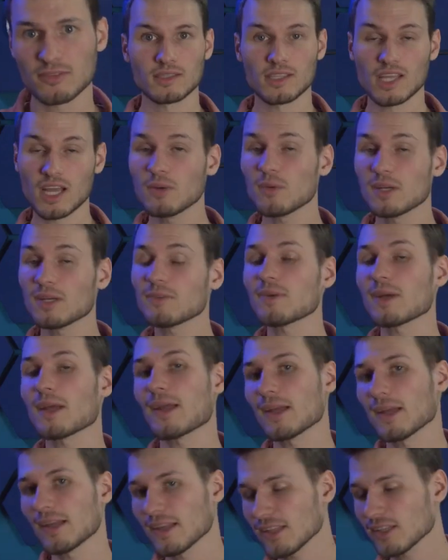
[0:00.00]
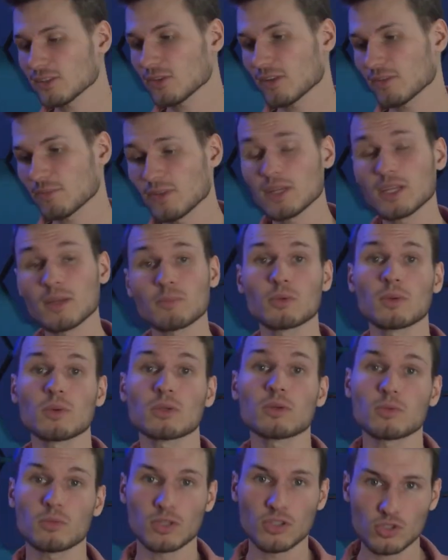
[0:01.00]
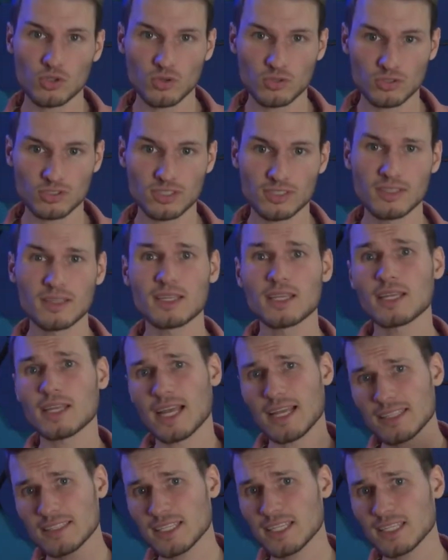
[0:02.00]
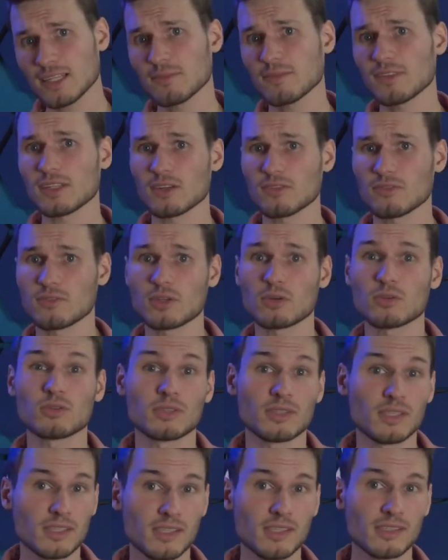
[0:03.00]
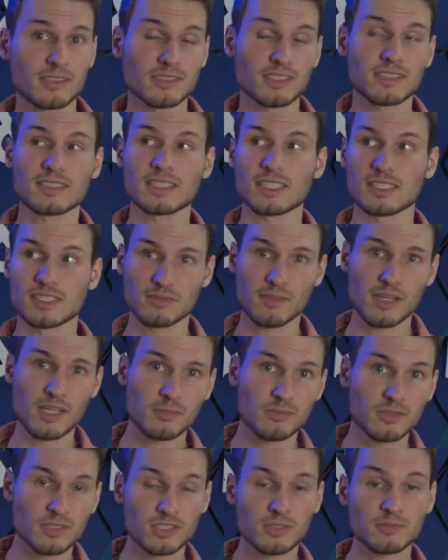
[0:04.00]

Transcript: However, it should be approached with caution, as he himself notes, since he developed it